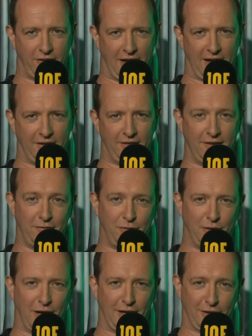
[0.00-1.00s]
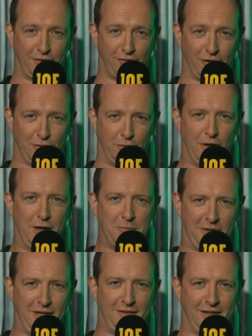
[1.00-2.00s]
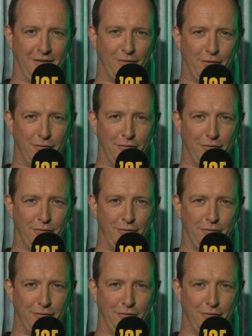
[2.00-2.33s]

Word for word: And if you like the show, please leave a